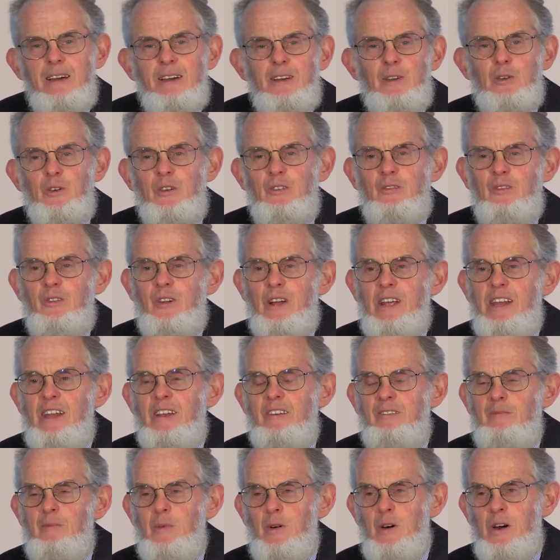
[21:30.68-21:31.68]
A good
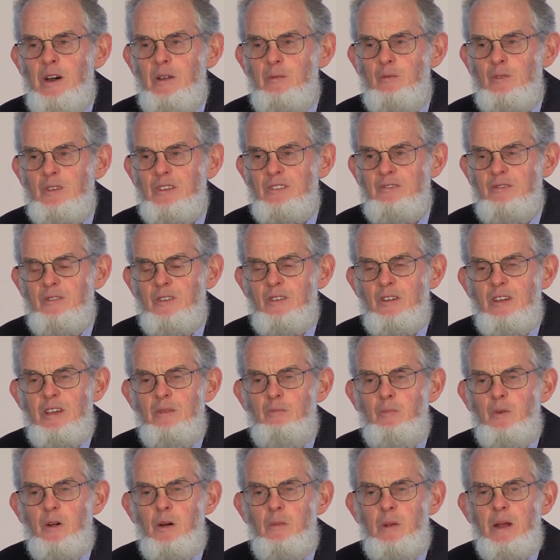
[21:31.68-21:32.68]
friend of mine was
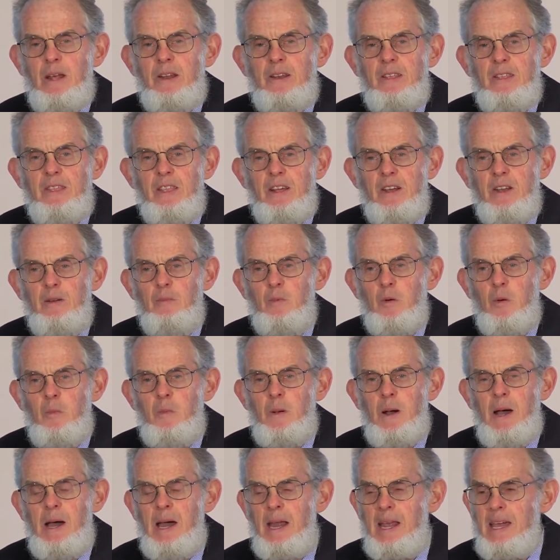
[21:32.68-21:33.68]
very prominent in the Liberal
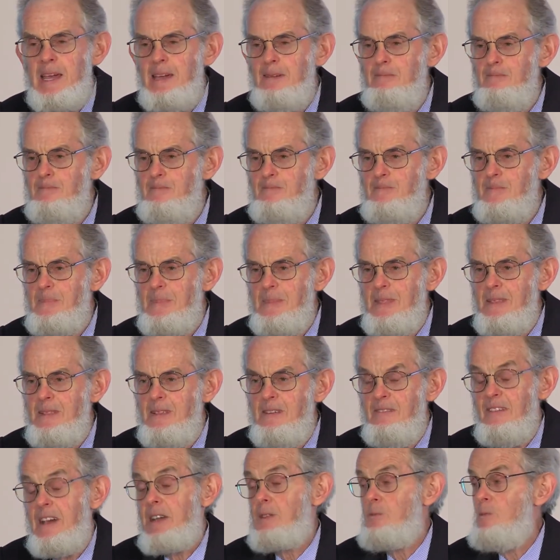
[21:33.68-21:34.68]
Party.
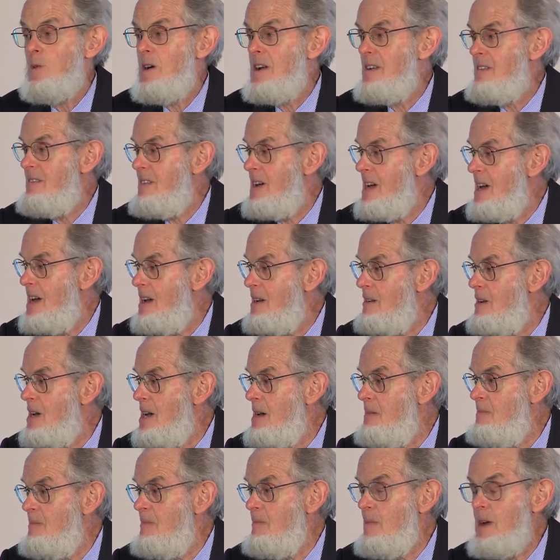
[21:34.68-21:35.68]
In fact, one of our
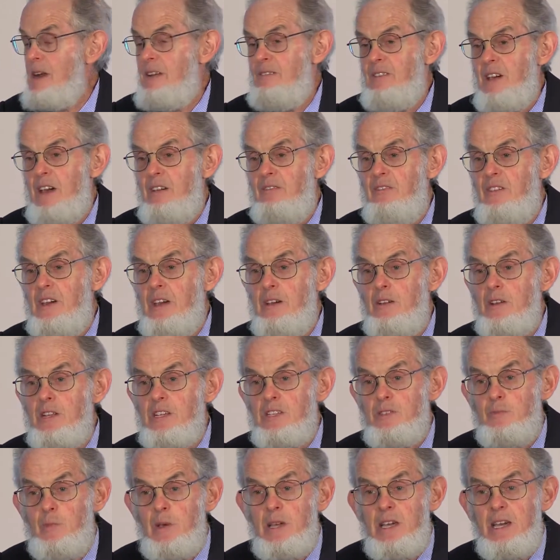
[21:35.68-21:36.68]
uh, one of our
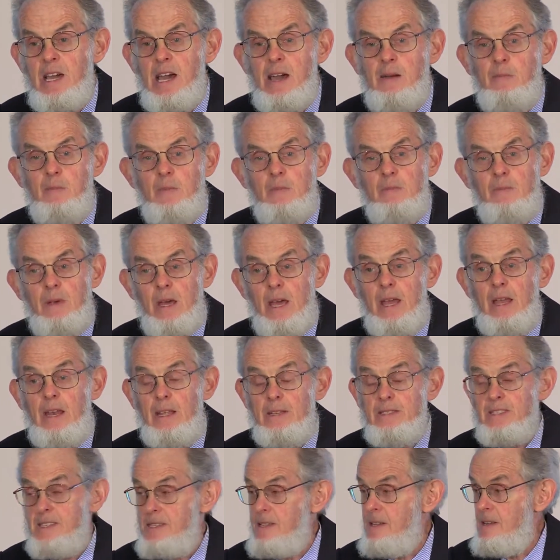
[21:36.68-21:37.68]
founders became, and
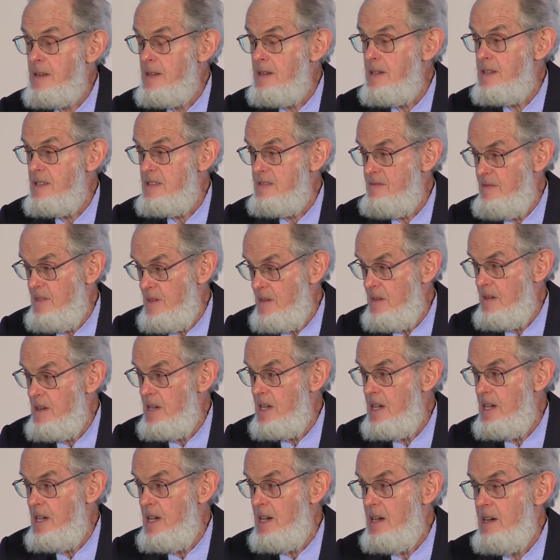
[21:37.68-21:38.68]
it still is,
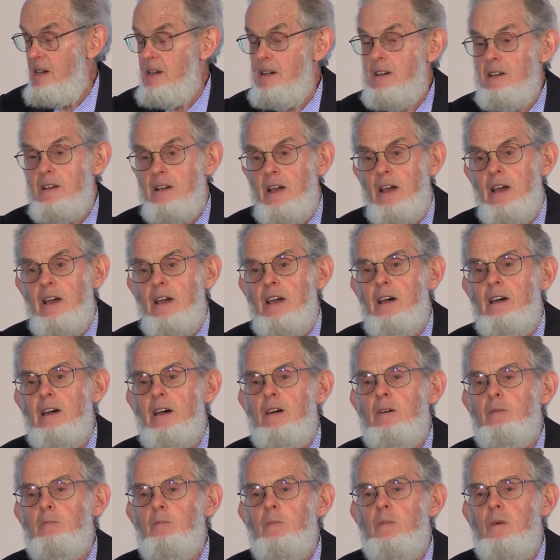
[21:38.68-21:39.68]
very uh, uh,
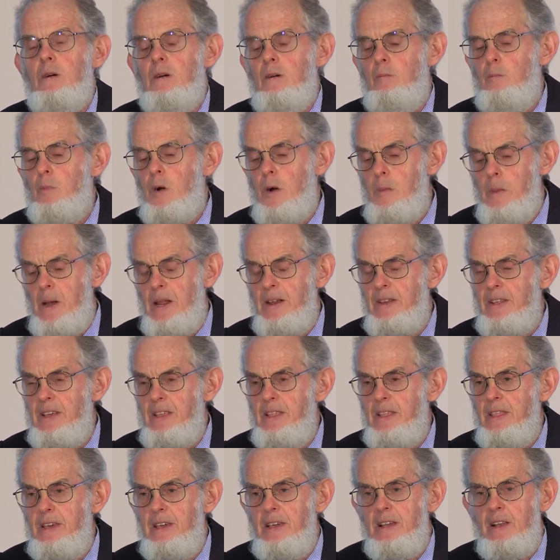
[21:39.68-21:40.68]
prominent
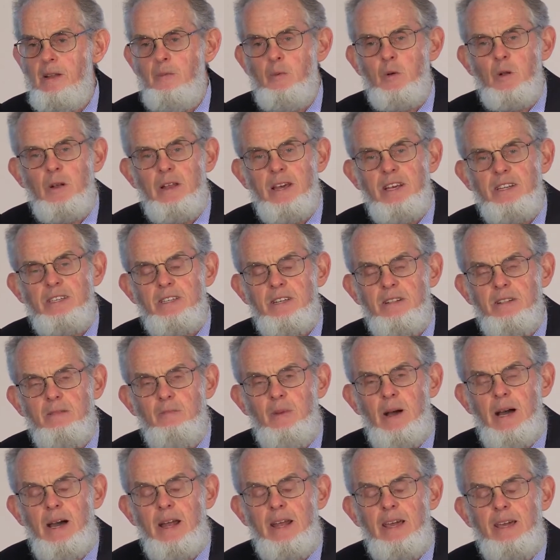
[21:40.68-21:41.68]
in the Liberal National
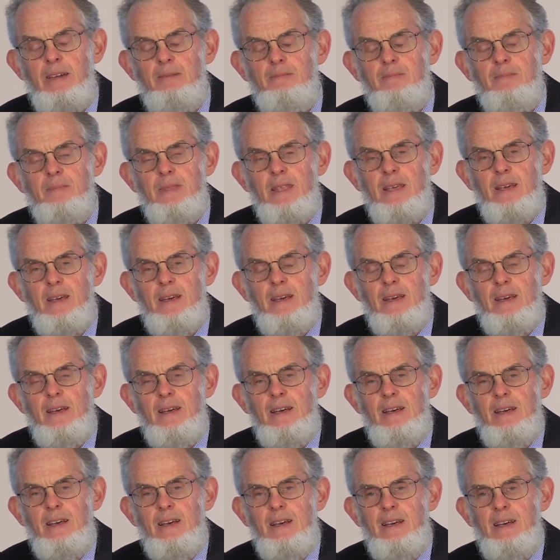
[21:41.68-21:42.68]
Party.
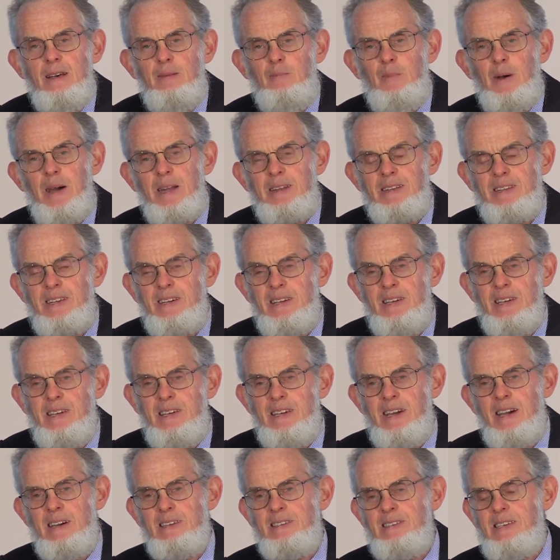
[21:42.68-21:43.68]
But
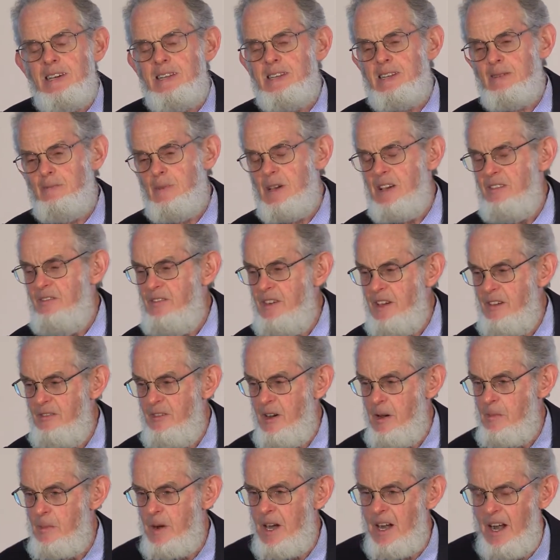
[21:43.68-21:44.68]
he uh, said to me,
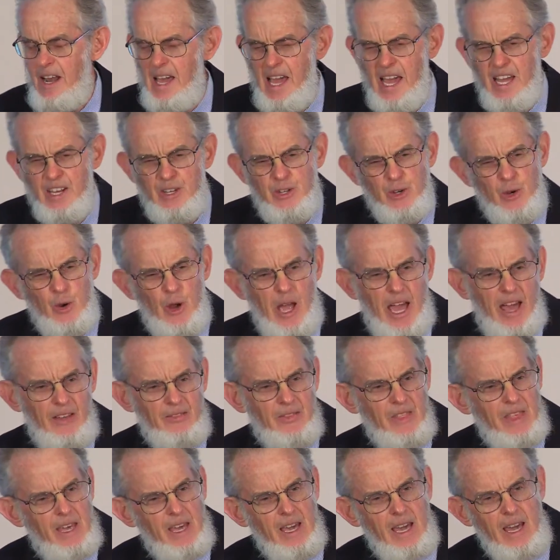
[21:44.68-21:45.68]
"Viv, I'm glad you're
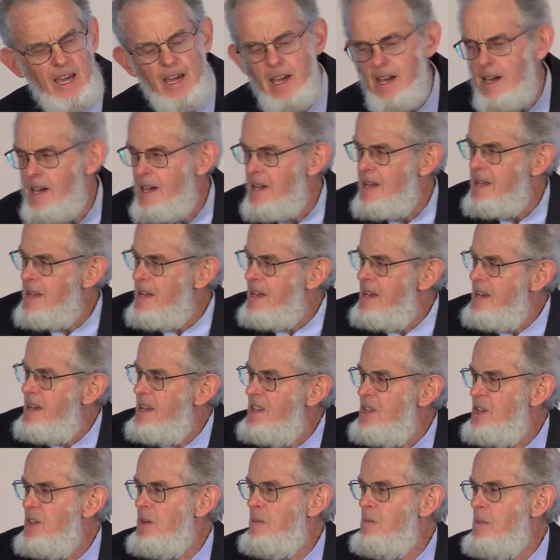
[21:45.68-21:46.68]
out there.
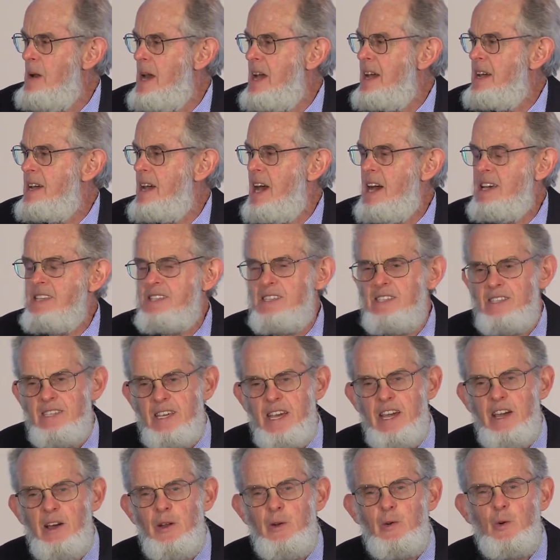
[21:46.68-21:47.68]
You make us
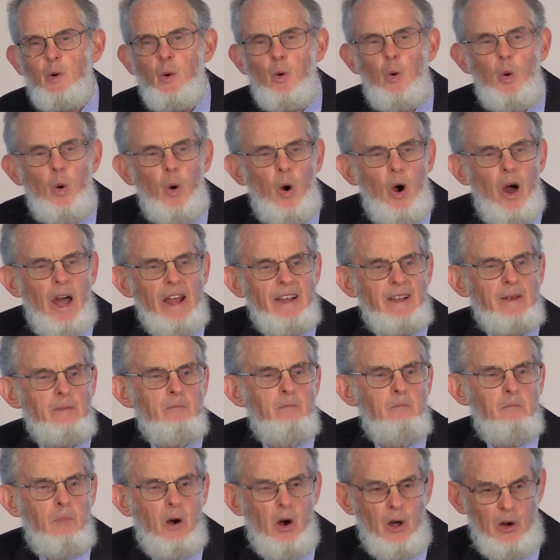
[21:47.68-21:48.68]
sound quite
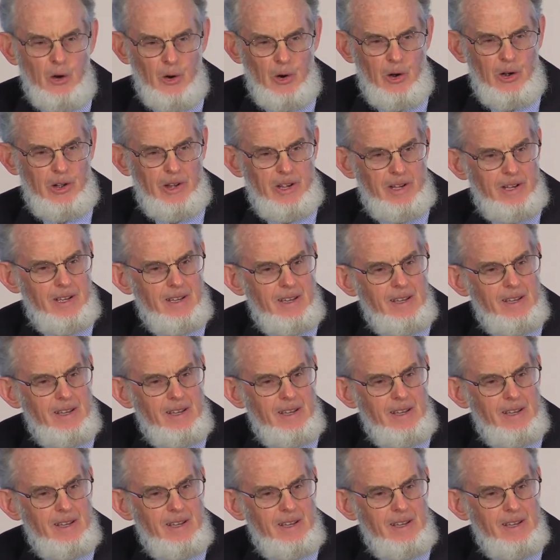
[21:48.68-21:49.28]
moderate,"